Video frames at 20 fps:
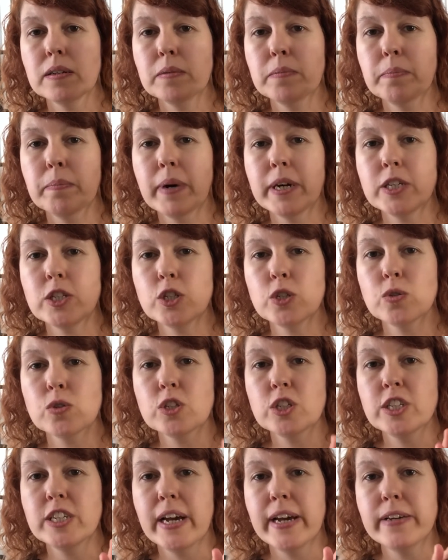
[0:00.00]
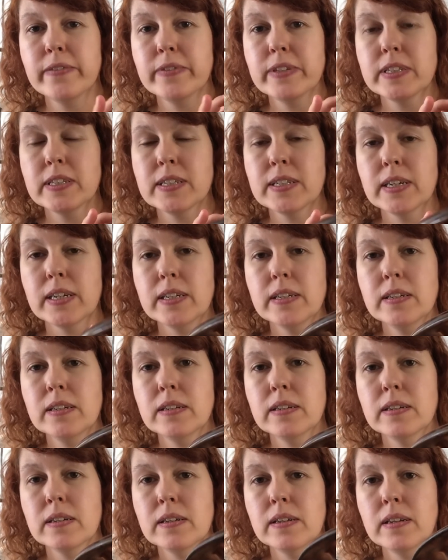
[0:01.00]
by George Davidson,
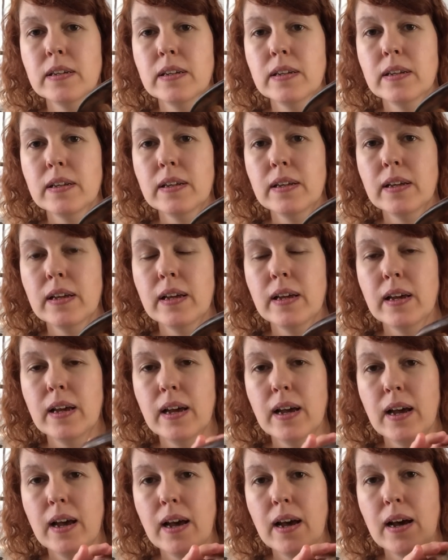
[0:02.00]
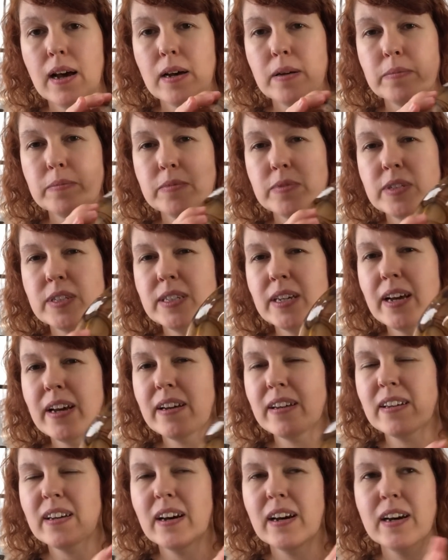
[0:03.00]

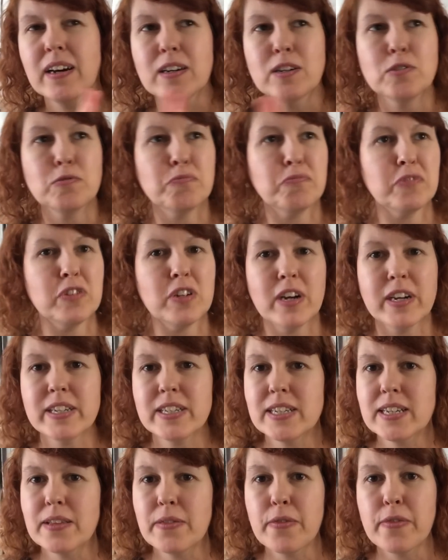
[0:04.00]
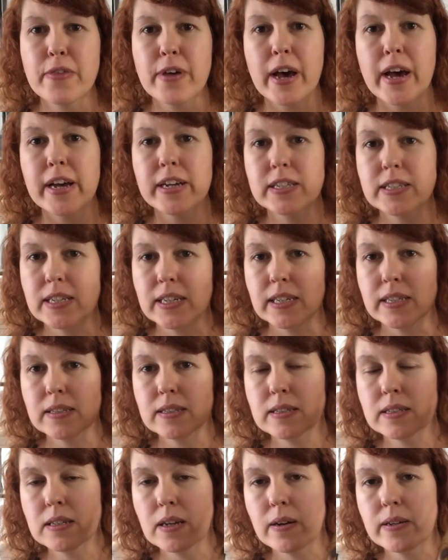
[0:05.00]
circa 1930s,
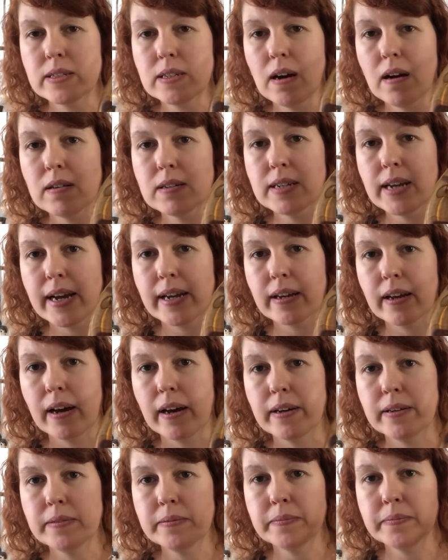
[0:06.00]
so it's Art Deco.